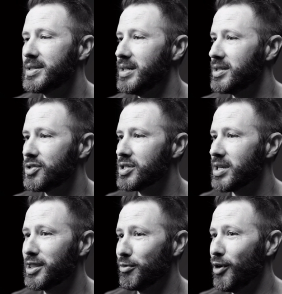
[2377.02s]
It's just
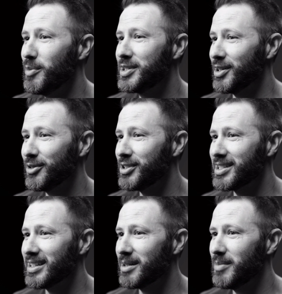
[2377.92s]
like the Roman soldier.
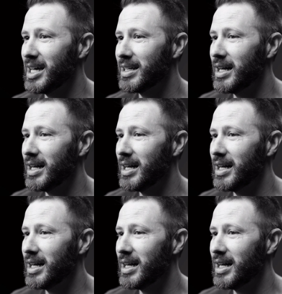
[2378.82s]
It's like, man,